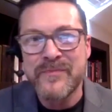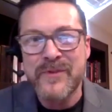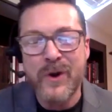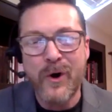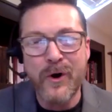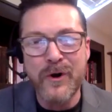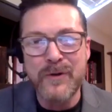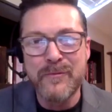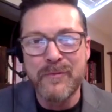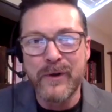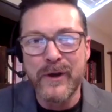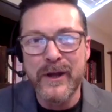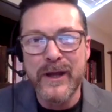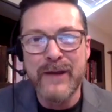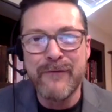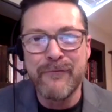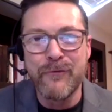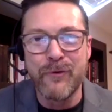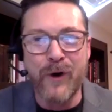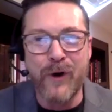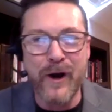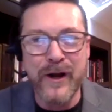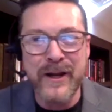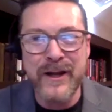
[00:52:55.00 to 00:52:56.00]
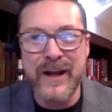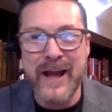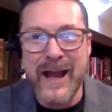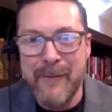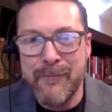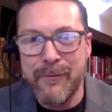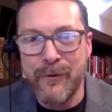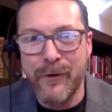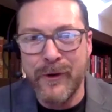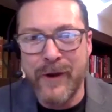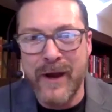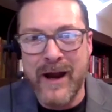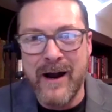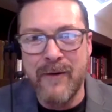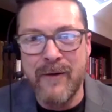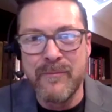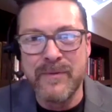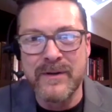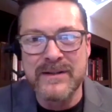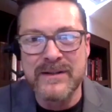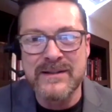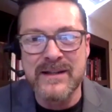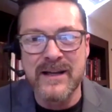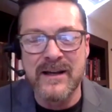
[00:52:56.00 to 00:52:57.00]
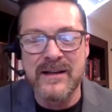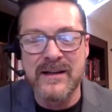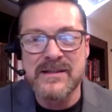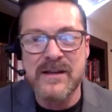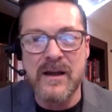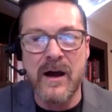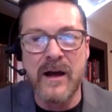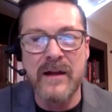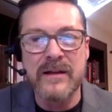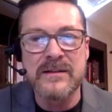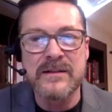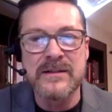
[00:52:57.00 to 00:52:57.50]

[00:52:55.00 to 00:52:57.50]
Hard to believe we're already into April now, but Scott,